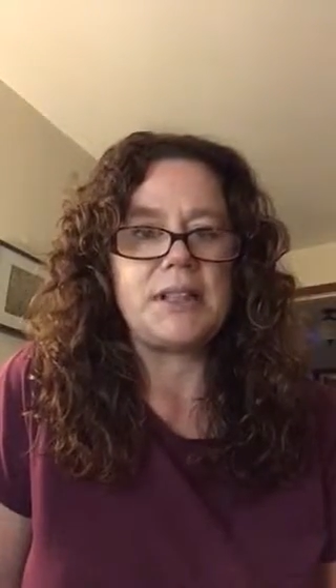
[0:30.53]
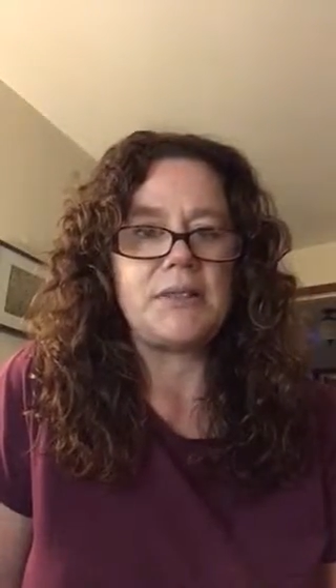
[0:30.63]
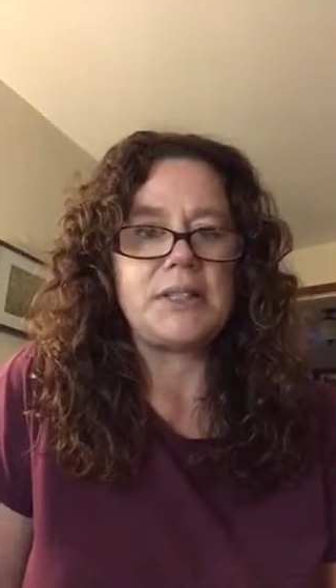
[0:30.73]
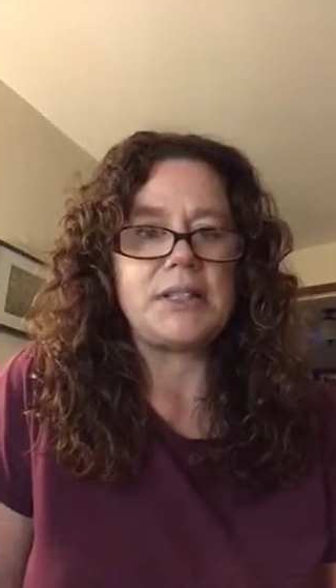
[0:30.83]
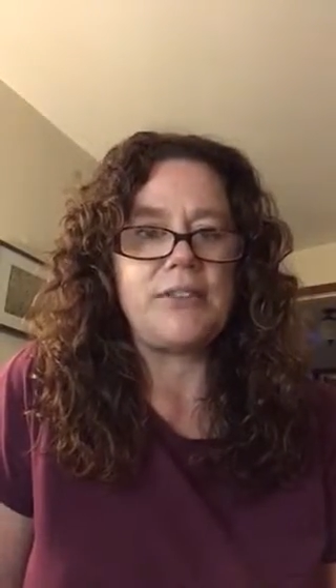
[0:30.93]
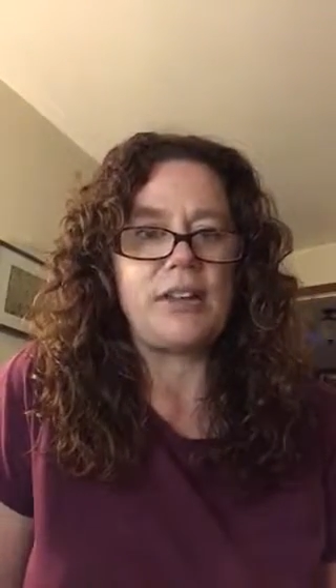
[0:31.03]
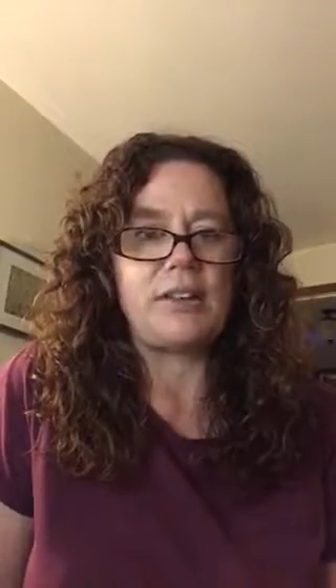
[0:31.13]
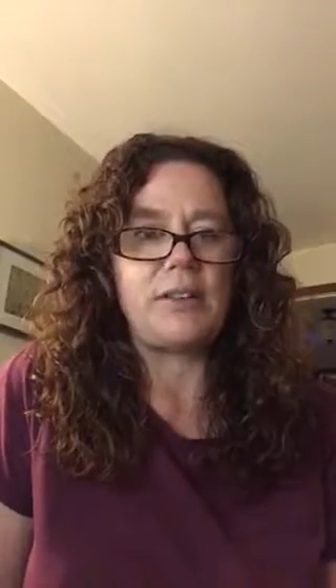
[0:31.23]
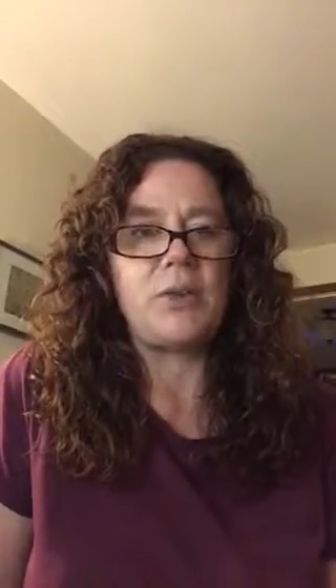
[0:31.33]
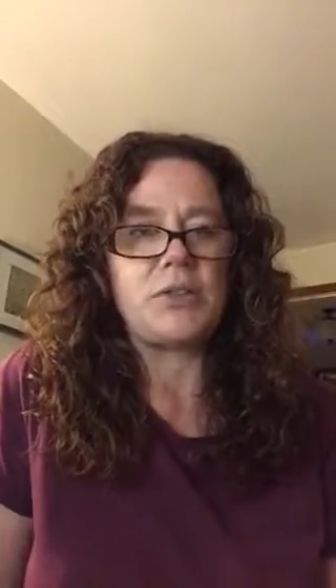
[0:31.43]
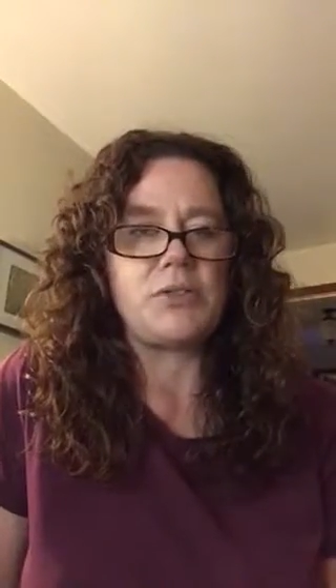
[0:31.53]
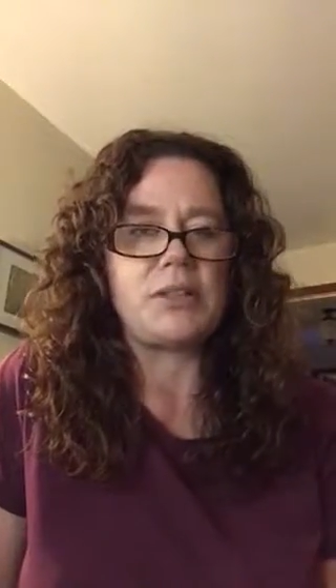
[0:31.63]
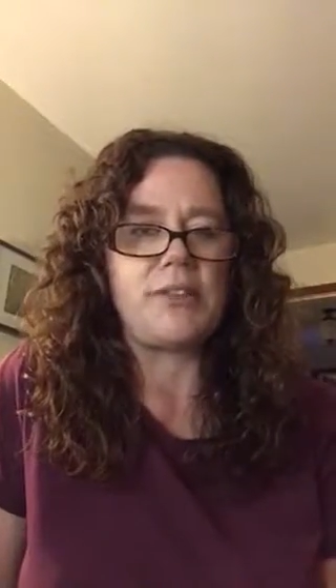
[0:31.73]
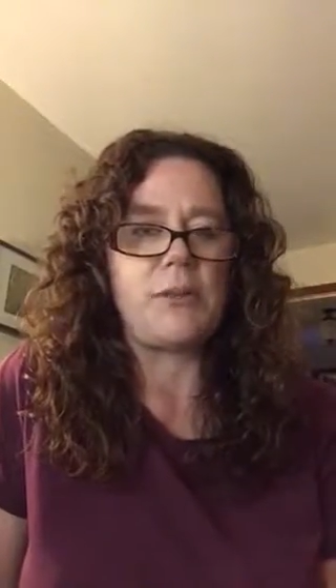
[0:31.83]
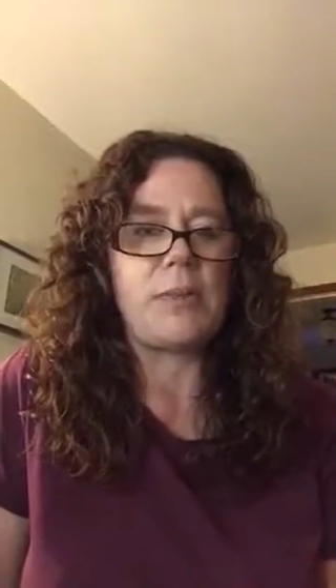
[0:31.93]
and receiving
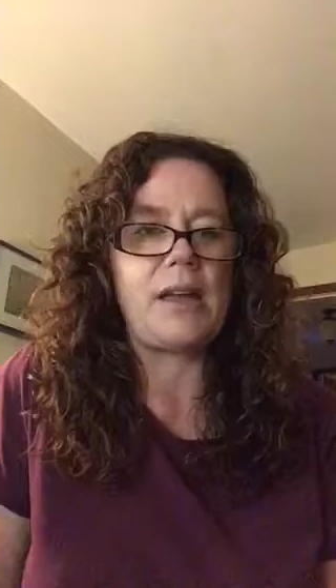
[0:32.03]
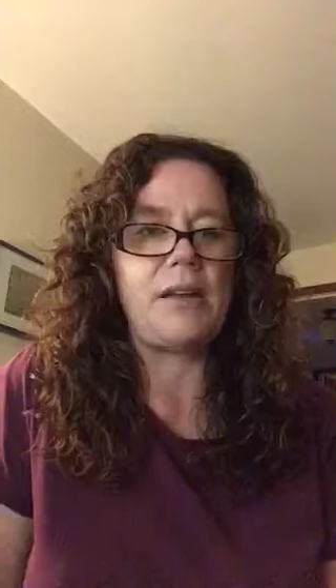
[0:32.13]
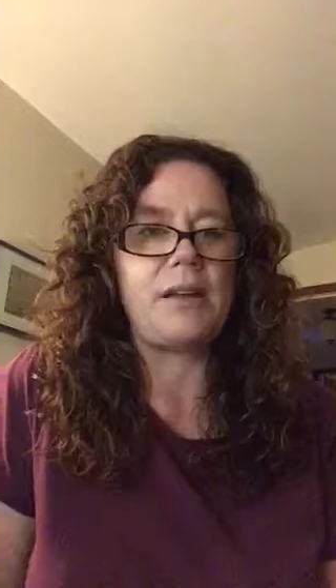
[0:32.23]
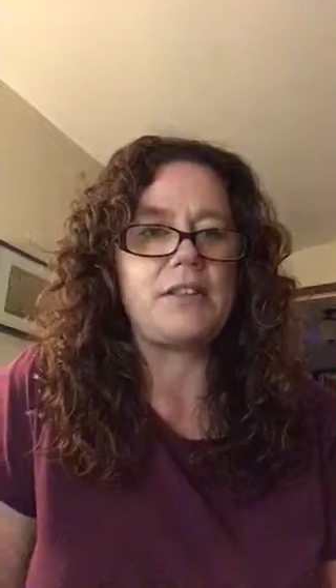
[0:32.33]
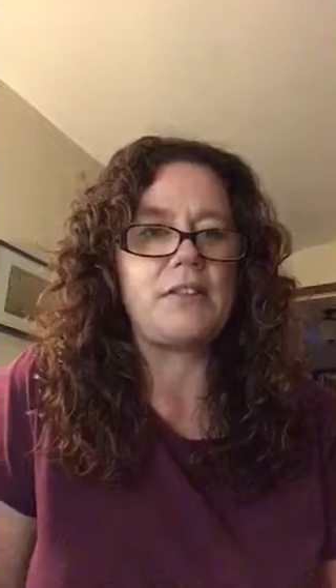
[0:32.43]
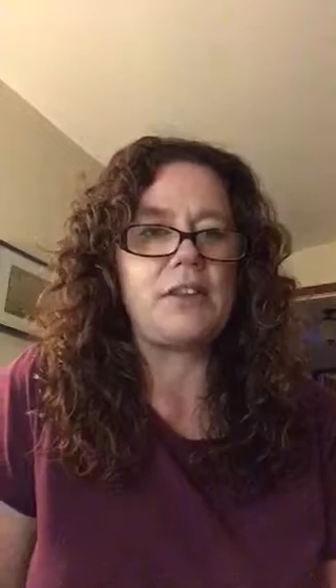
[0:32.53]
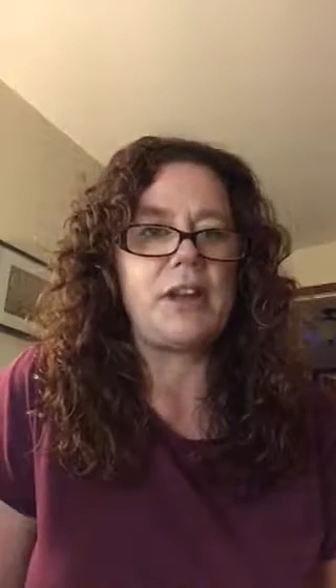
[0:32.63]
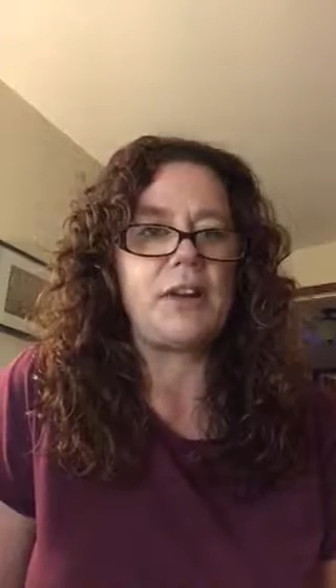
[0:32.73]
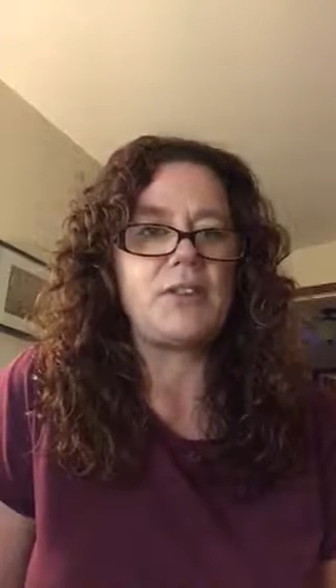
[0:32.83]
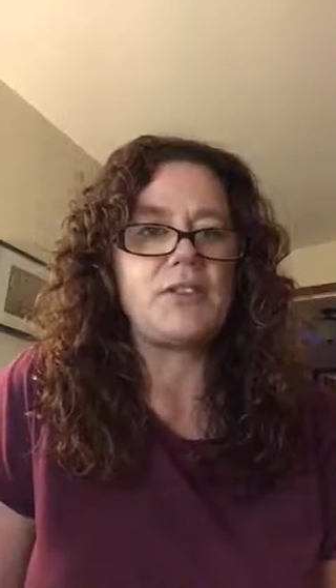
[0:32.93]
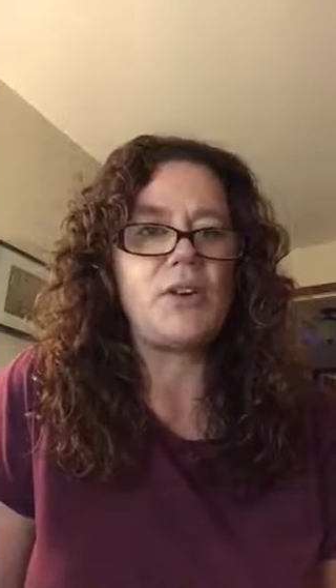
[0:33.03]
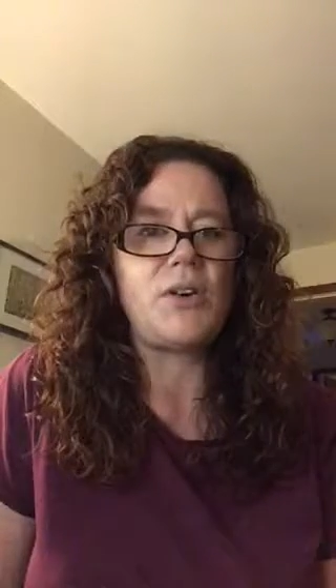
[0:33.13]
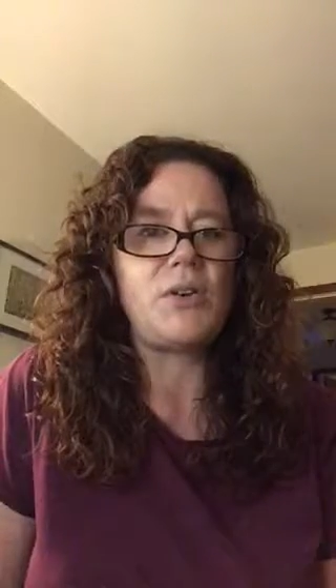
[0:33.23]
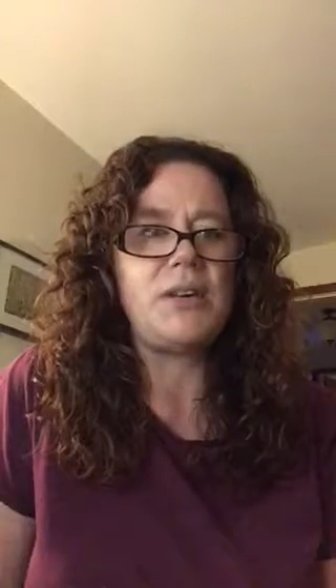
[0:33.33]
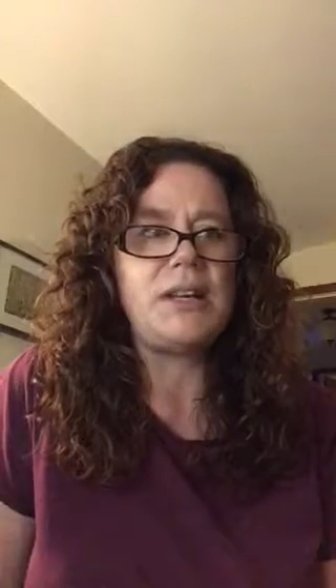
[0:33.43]
palliative care.
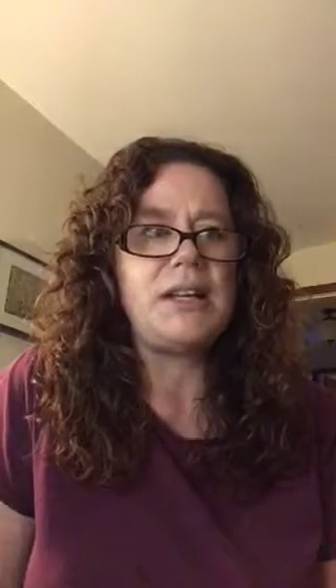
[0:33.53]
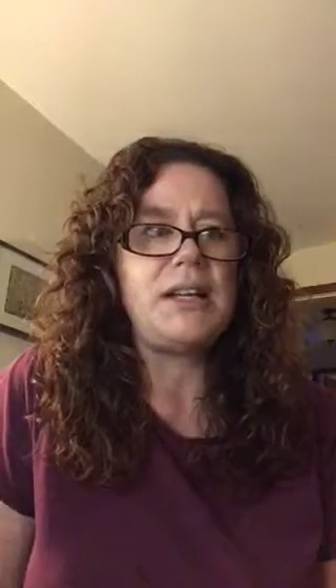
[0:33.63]
So